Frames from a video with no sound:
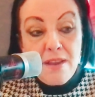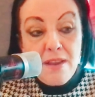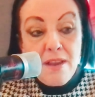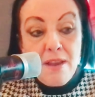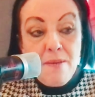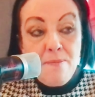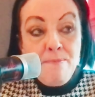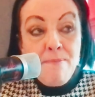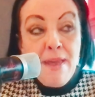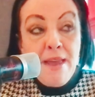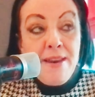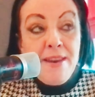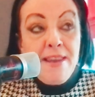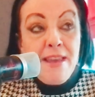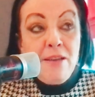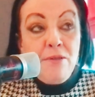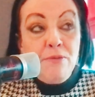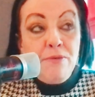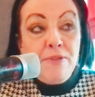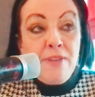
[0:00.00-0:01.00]
Many
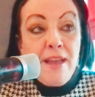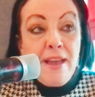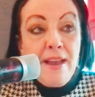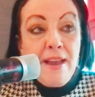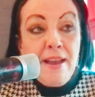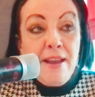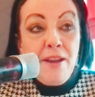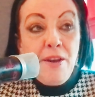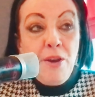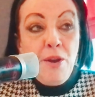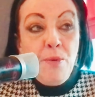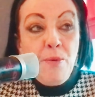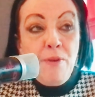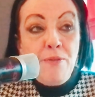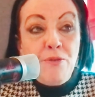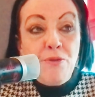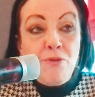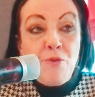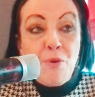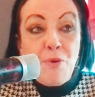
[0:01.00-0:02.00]
out there who have
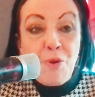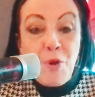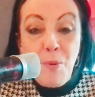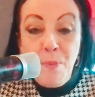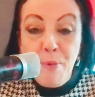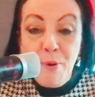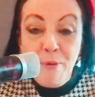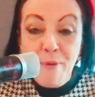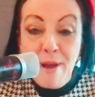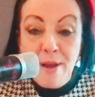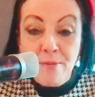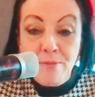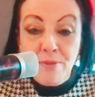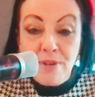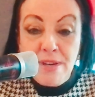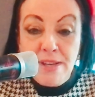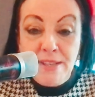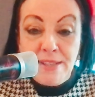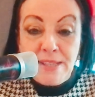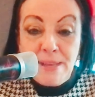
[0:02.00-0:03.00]
grown up around
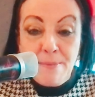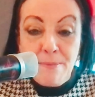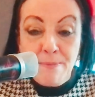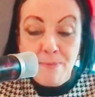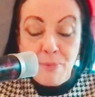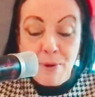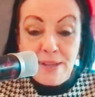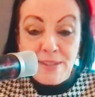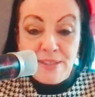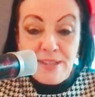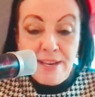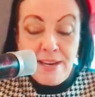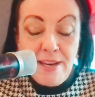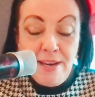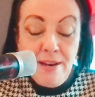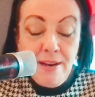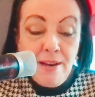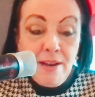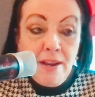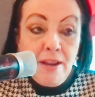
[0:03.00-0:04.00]
Lisa
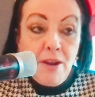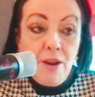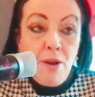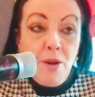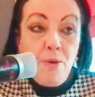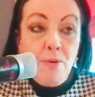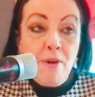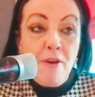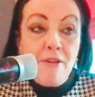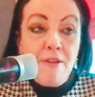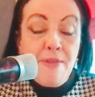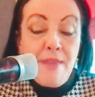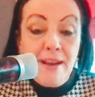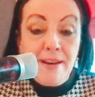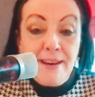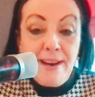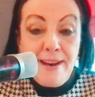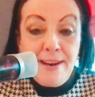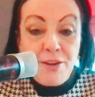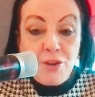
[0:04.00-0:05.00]
Presley, who are in that
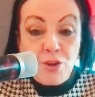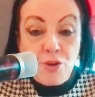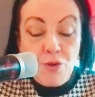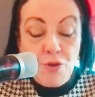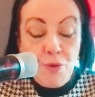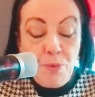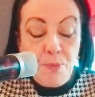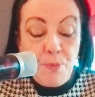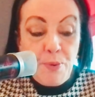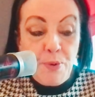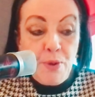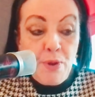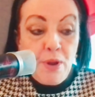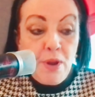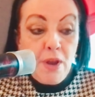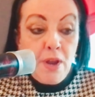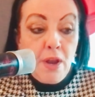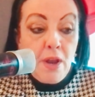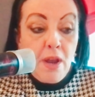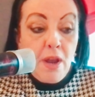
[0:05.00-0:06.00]
age group,
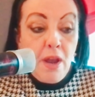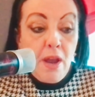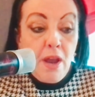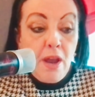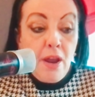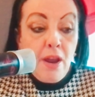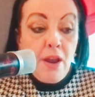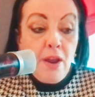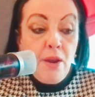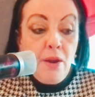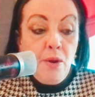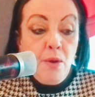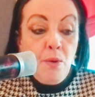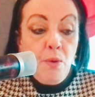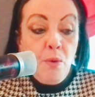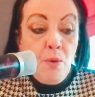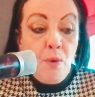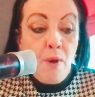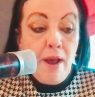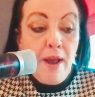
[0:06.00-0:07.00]

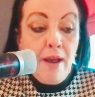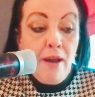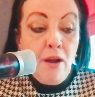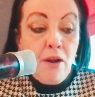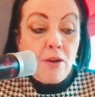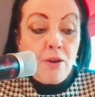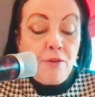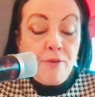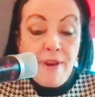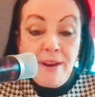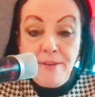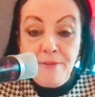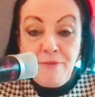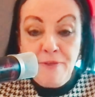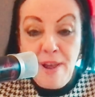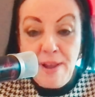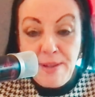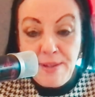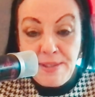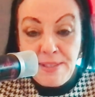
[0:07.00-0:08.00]
who are great
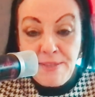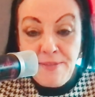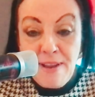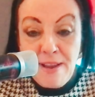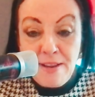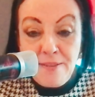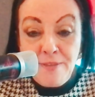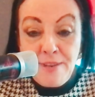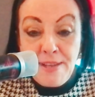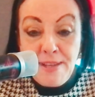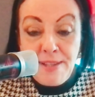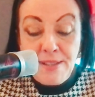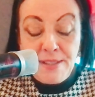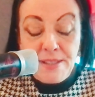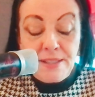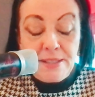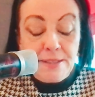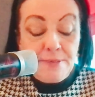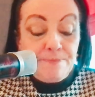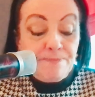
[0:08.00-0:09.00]
fans of Elvis.